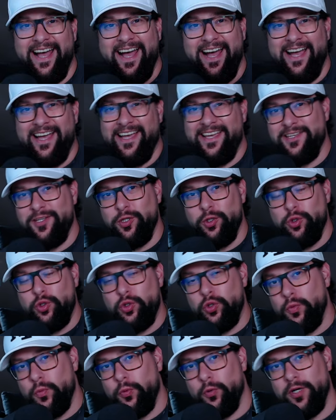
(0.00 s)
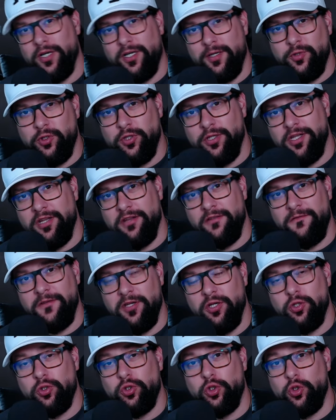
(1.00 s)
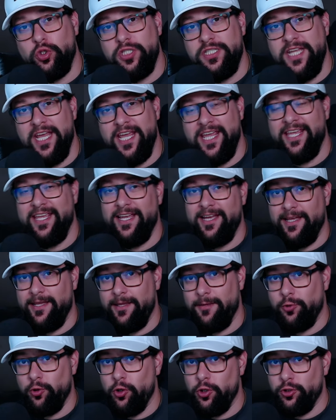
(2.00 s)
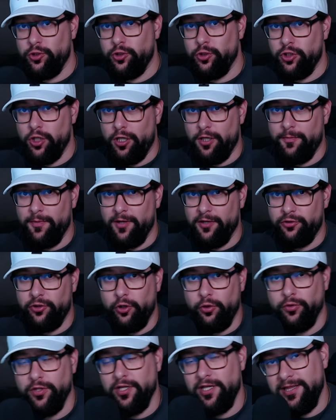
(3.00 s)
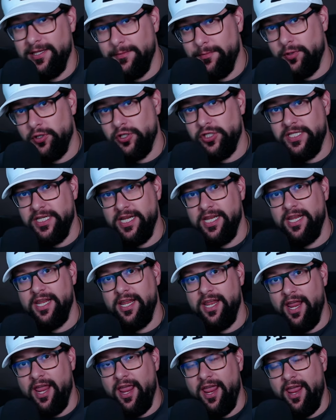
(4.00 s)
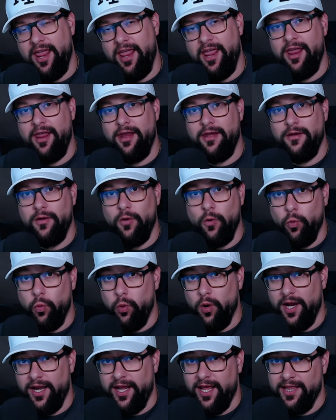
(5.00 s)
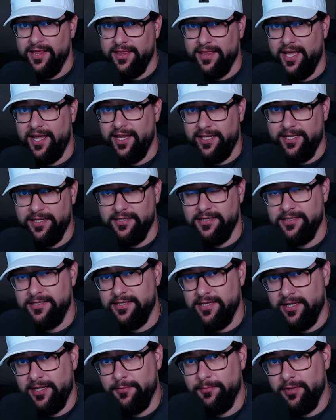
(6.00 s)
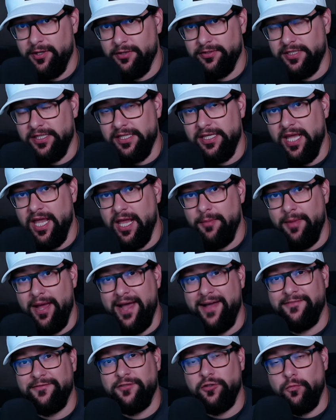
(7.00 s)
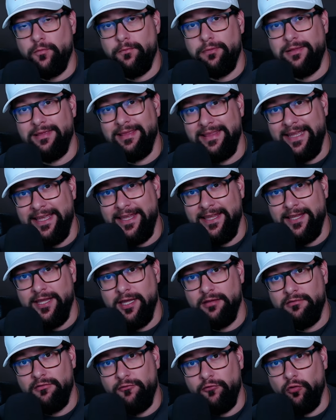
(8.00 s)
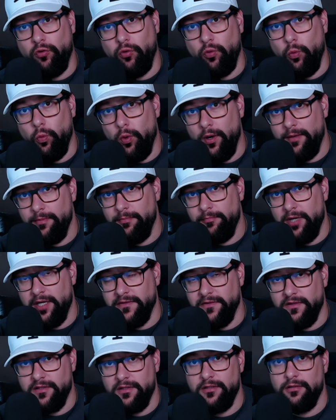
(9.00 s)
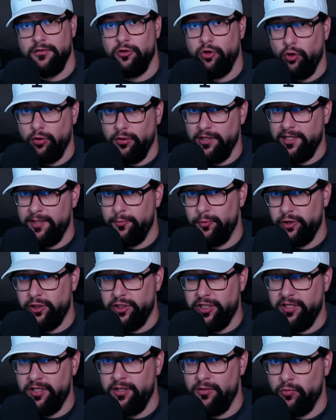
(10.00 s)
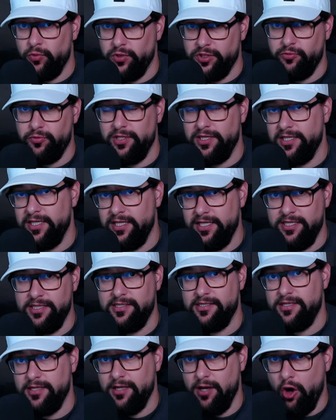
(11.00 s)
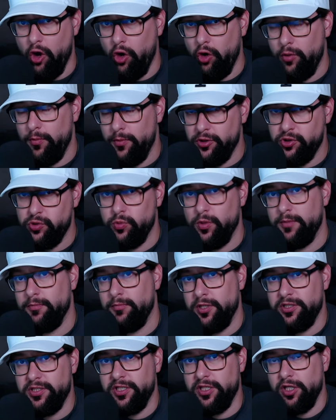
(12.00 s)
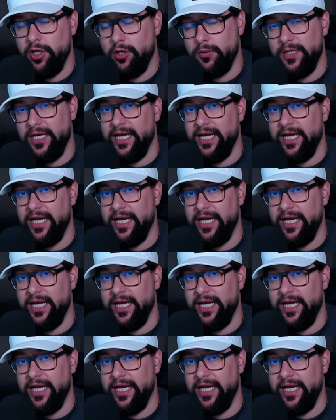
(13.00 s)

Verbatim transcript: Hi YouTube, welcome to another video. Today I am going to talk about Throne of Liberty and what I like and dislike about the game after playing it for one month. Throne of Liberty was released almost one month ago.